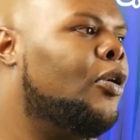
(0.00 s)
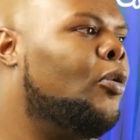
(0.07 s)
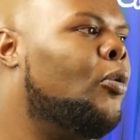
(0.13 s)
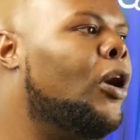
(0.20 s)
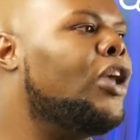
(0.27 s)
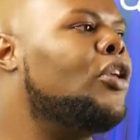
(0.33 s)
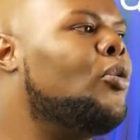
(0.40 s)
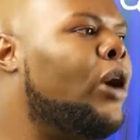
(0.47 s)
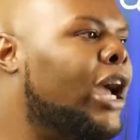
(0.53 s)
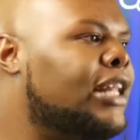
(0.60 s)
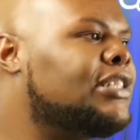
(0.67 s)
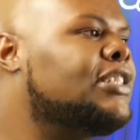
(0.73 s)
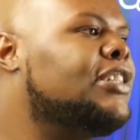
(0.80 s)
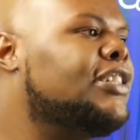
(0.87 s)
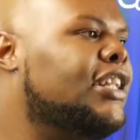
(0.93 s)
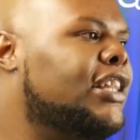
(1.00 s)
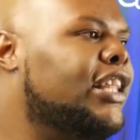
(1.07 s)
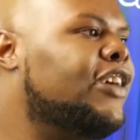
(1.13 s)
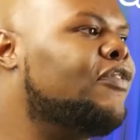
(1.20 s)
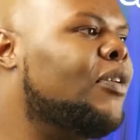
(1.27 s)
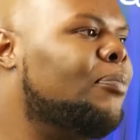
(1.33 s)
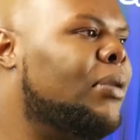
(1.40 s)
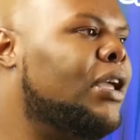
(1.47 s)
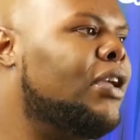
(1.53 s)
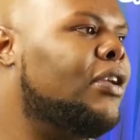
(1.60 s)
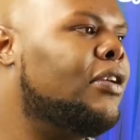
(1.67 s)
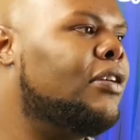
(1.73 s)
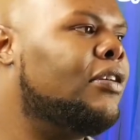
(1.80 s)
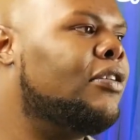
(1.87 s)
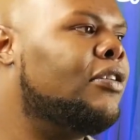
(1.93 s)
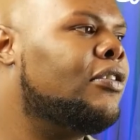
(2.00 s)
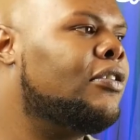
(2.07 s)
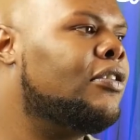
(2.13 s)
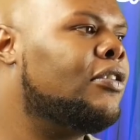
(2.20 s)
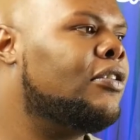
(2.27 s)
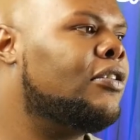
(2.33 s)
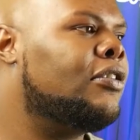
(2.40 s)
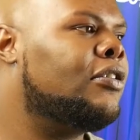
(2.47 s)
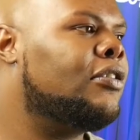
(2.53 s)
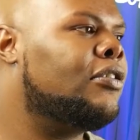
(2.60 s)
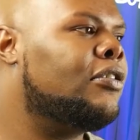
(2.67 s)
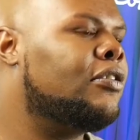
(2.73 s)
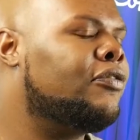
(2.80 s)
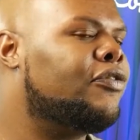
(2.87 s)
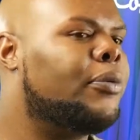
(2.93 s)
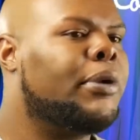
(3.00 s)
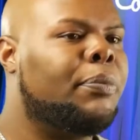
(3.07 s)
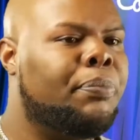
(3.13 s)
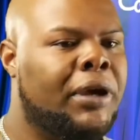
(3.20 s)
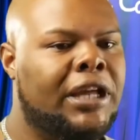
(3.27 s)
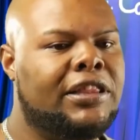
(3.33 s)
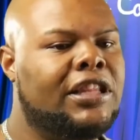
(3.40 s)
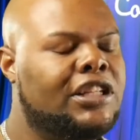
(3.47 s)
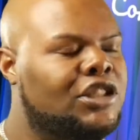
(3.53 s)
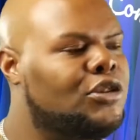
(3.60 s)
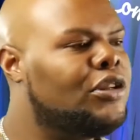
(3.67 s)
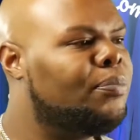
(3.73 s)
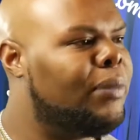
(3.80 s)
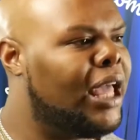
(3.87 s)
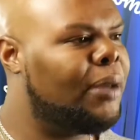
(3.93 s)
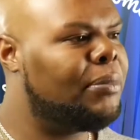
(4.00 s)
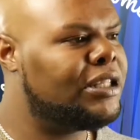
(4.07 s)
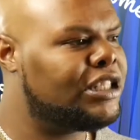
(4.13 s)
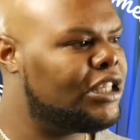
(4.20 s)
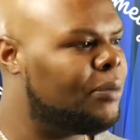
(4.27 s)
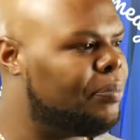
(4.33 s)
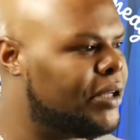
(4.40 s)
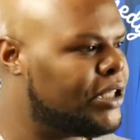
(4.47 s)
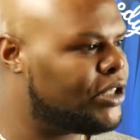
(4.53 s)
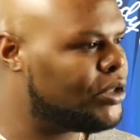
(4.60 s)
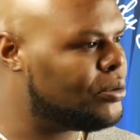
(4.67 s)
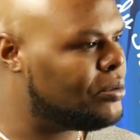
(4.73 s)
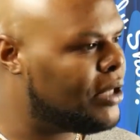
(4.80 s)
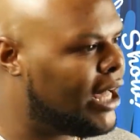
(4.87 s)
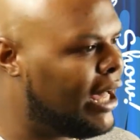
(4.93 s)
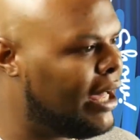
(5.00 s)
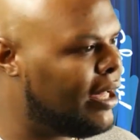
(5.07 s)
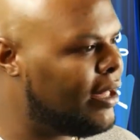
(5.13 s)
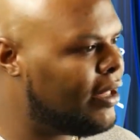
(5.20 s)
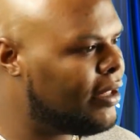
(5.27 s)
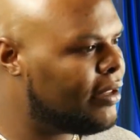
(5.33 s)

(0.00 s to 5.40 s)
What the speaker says: Where you at to deliver me from the pit that you'd have made me jump into, huh?